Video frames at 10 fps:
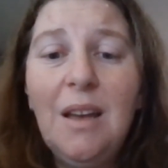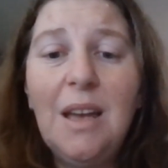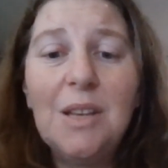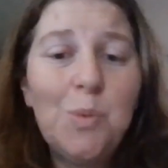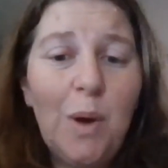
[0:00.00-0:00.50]

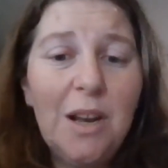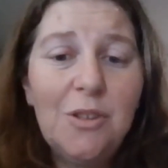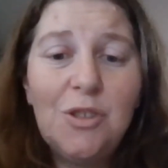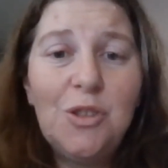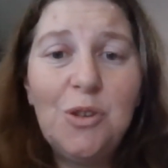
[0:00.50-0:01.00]
as well
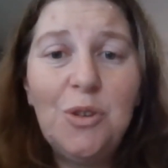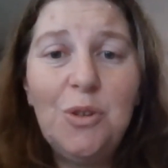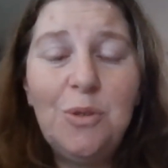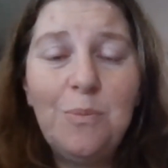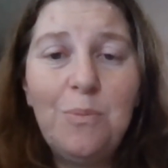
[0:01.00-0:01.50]
as
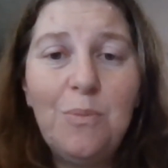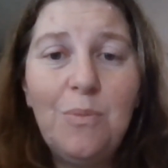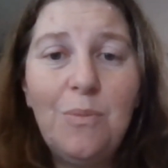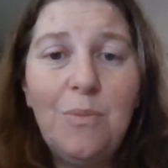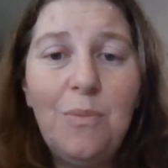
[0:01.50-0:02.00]
you
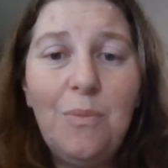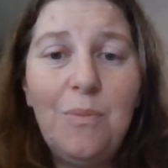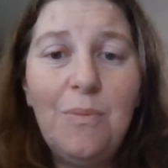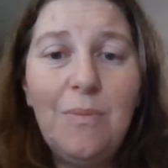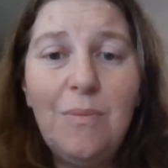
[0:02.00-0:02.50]

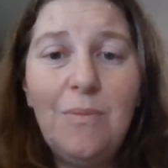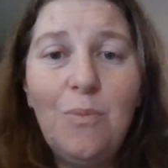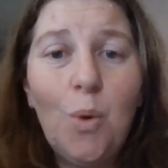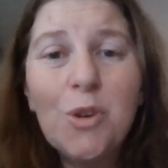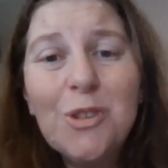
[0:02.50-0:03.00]

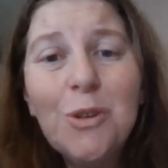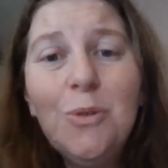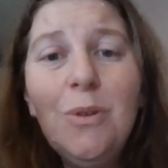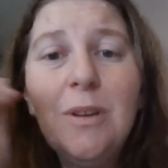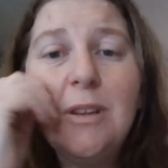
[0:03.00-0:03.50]
want
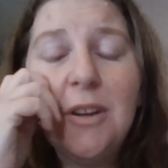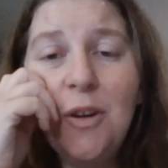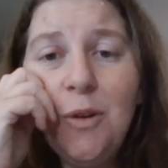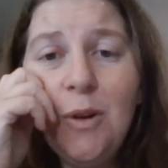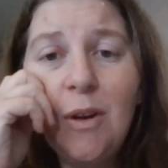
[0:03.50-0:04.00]
to,
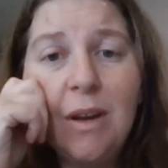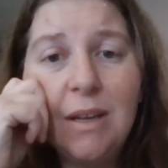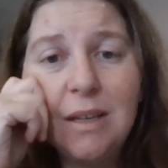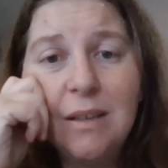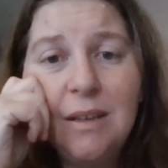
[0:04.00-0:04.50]

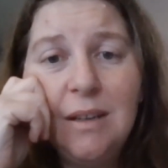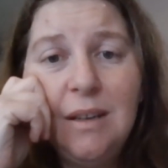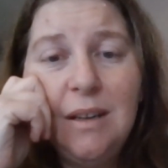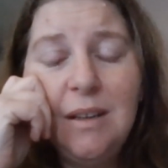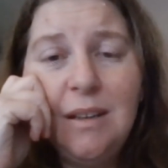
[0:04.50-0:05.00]
like,
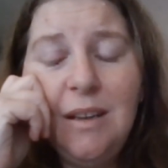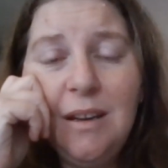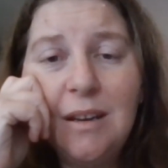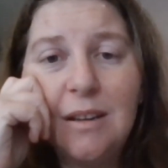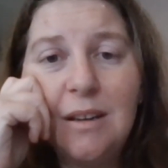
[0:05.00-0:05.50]

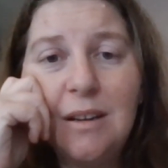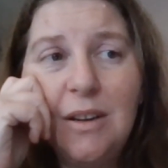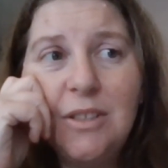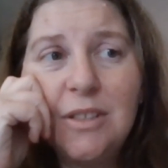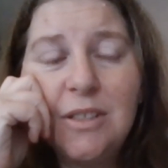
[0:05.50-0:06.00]
yeah, I
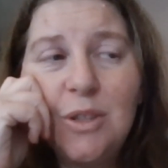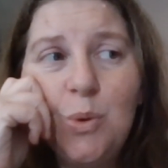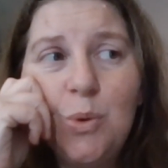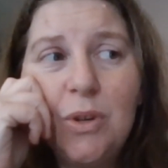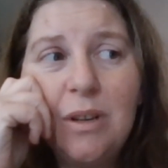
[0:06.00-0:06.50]
just
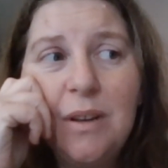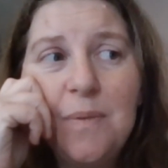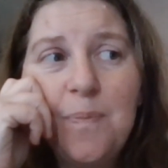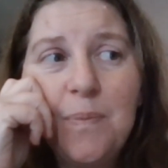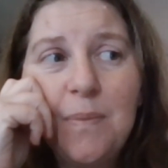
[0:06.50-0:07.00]
thought,
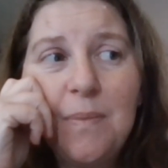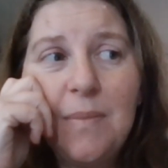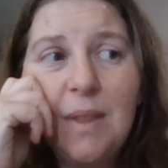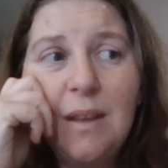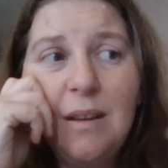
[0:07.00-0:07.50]

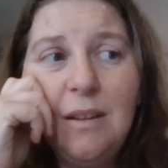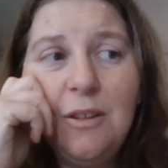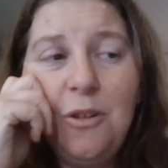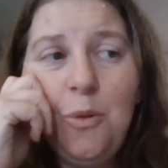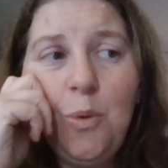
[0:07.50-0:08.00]

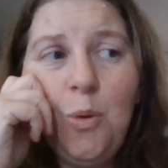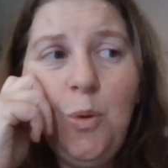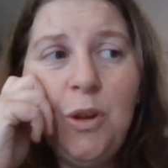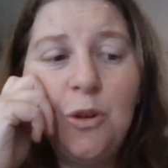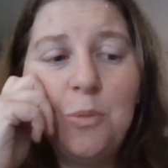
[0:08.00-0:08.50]
we're all
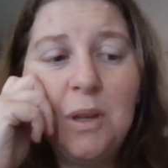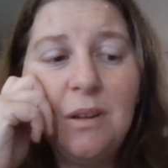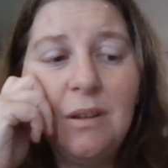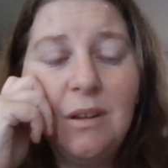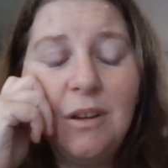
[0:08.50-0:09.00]

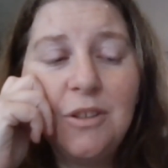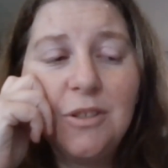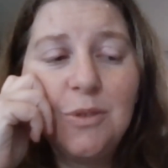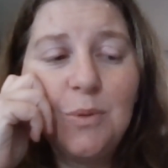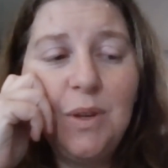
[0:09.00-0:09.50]
human, and I
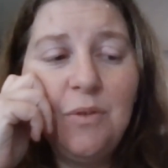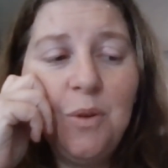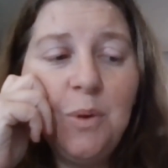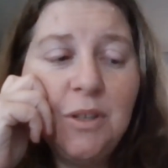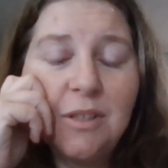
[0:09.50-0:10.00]
just thought
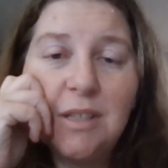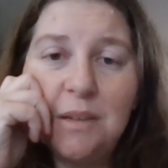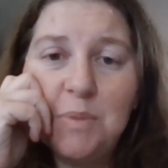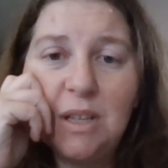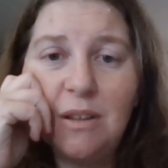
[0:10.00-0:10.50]
everyone just
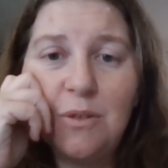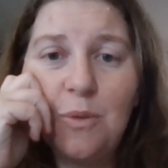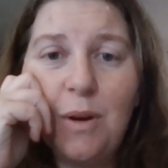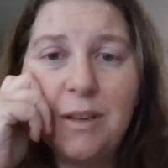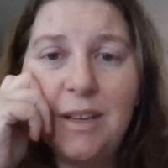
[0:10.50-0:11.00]
seems a little
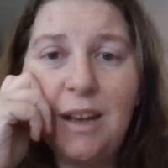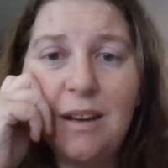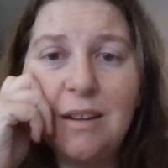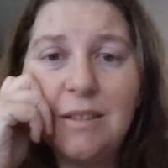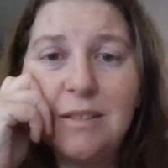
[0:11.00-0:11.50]
run
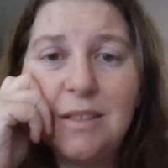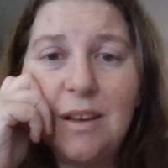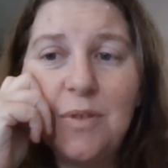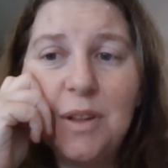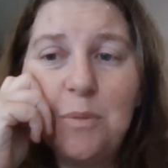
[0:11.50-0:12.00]
down and
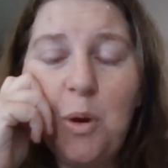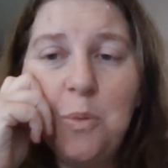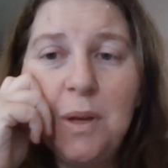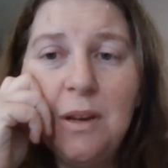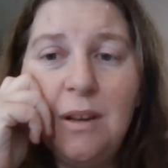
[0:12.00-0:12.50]
stuff at the
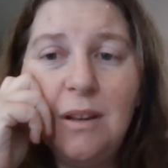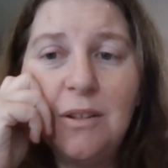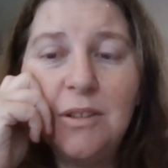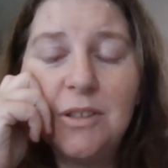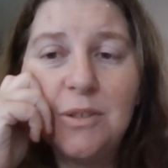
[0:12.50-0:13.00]
moment, and I
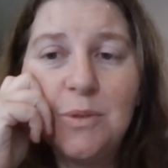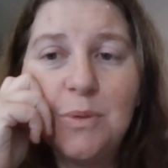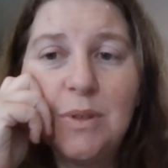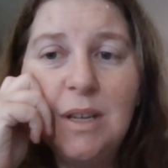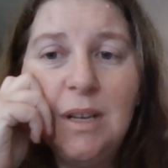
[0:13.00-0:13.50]
just
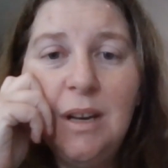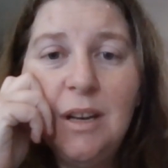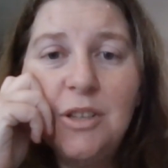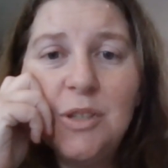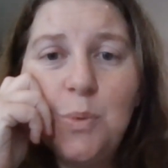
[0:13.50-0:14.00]
thought,
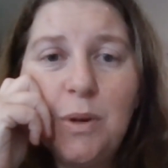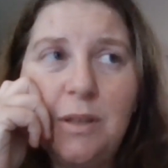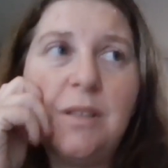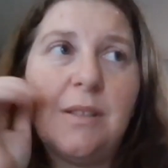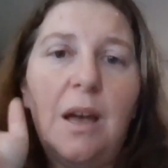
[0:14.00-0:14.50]
just wanted
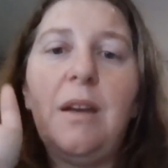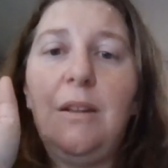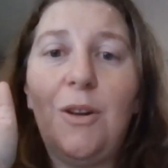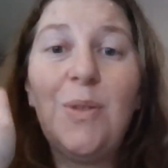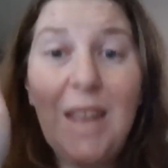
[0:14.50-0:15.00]
to say,
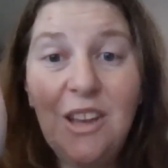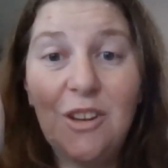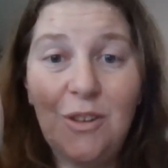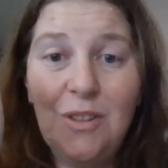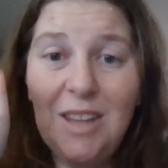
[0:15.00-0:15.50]
thank
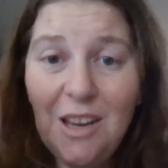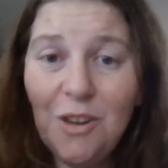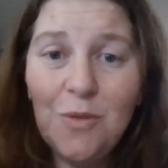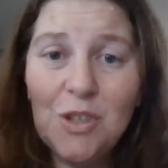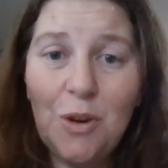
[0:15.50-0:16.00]
you. Thank you
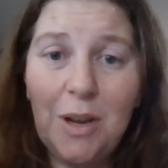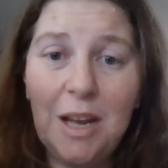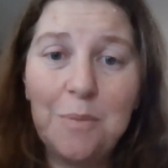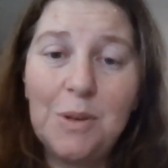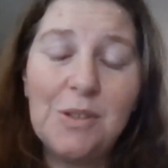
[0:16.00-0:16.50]
for showing
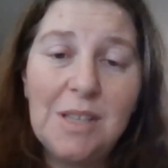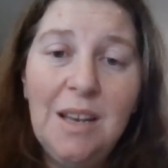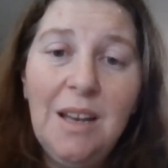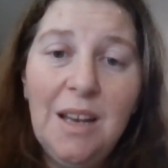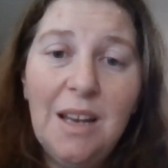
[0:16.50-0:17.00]
up, because
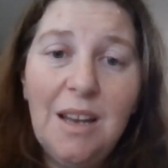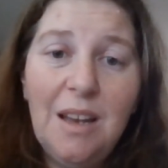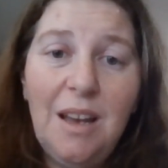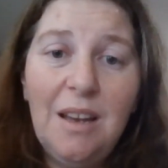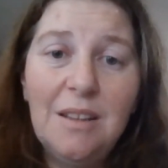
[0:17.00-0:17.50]

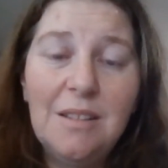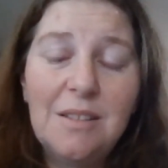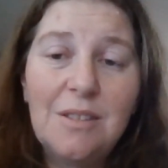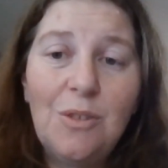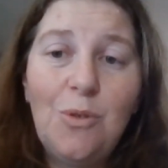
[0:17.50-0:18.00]

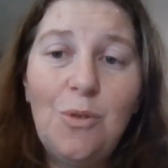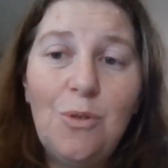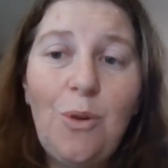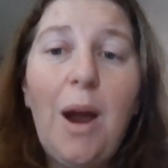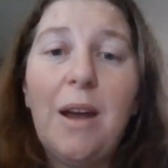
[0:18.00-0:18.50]
it's
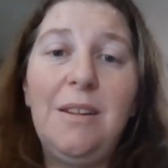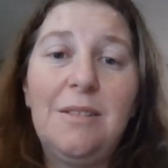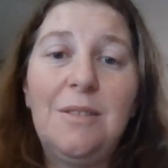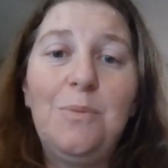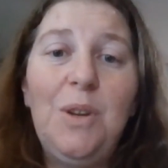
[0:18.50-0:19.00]

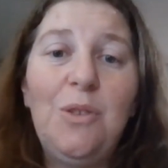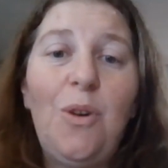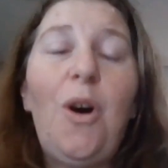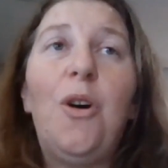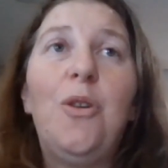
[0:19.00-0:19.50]
great when you're
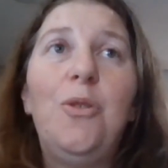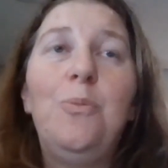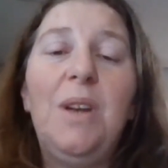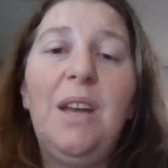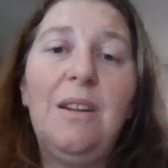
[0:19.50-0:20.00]
home
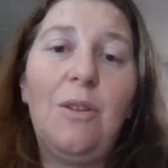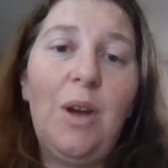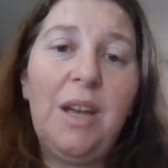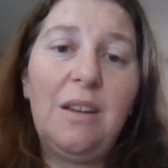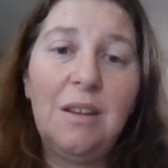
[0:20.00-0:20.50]
and
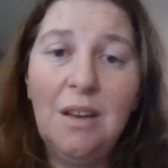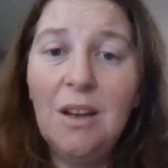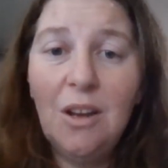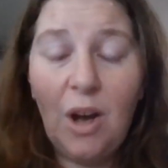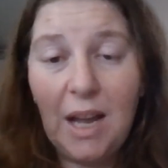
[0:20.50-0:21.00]
like
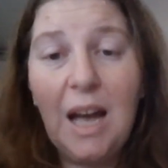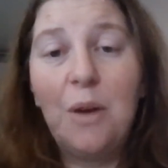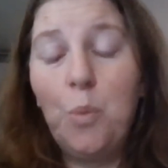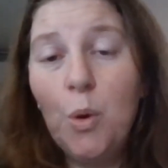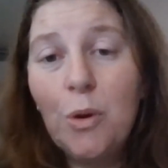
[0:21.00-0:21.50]
I
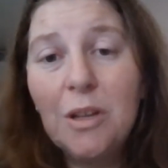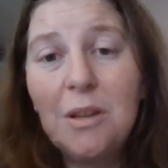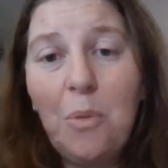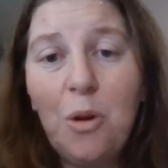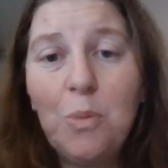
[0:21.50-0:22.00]
can't work at the
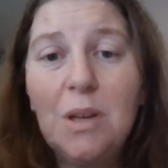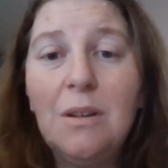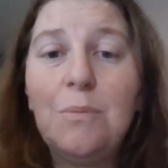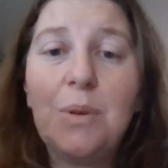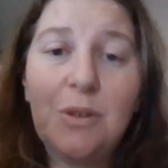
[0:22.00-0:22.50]

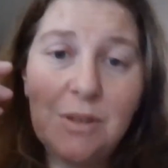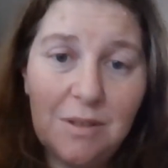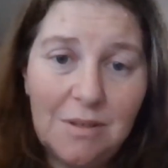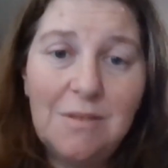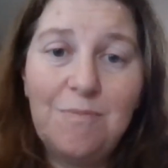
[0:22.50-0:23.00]
moment
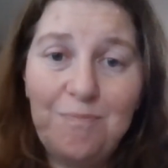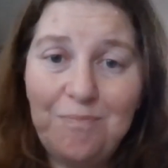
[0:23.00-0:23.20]
because